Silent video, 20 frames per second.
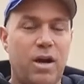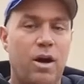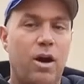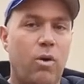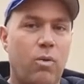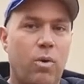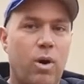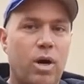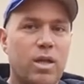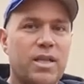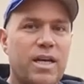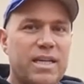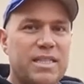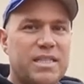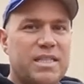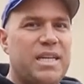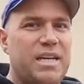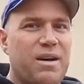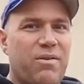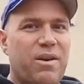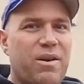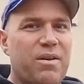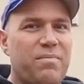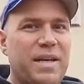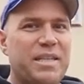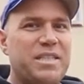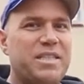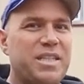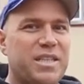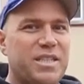Oh, one last thing I wanna
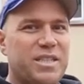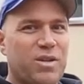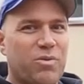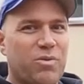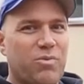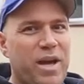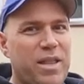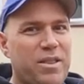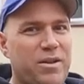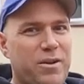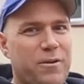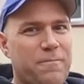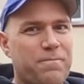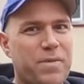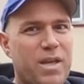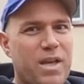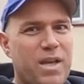mention is the weather.